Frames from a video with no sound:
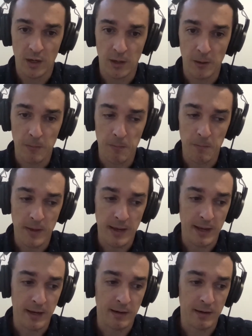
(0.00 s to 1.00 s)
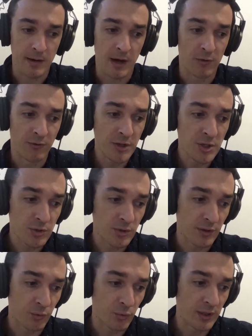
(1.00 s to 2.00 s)
Um, and our vision
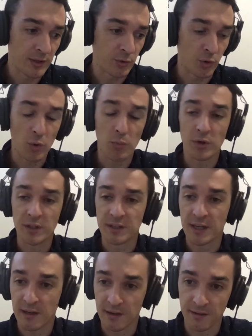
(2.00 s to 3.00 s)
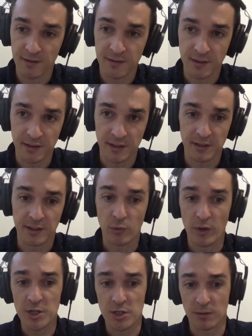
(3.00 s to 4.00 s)
is really to commoditize data
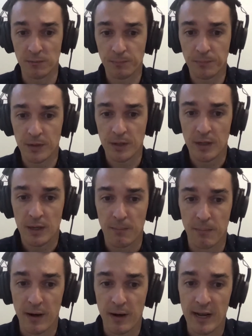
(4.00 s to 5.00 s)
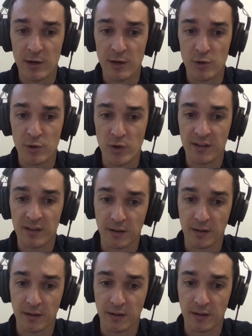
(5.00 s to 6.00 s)
integration by addressing
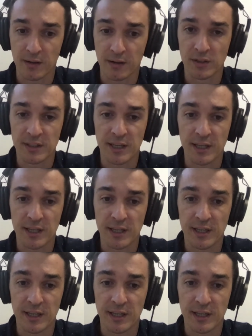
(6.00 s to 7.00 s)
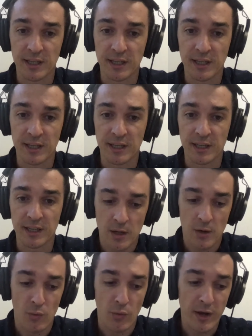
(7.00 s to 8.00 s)
the long tail of connectors.
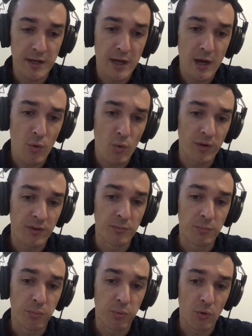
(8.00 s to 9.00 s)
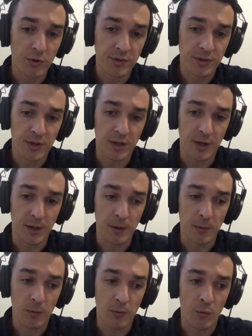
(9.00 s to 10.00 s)
Right now, we support uh,
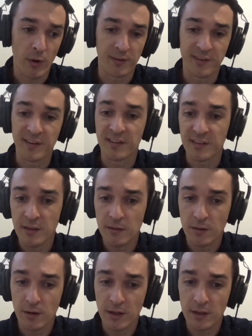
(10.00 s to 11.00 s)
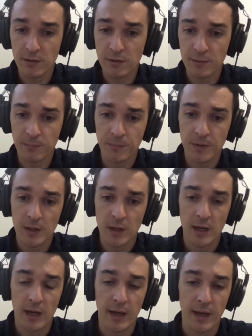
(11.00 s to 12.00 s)
around 60 connectors,
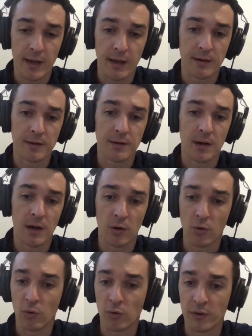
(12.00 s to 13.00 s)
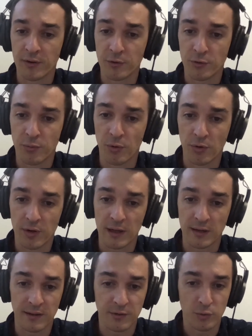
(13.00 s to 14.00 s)
and our goal is to support
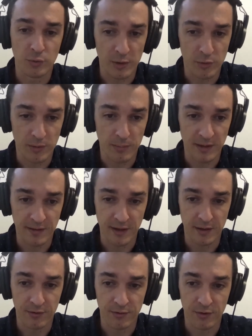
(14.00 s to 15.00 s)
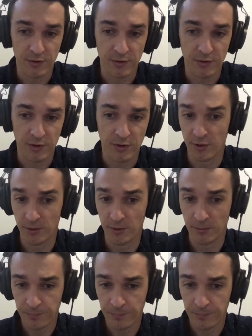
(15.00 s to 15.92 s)
at least 200 by the end of uh, the year.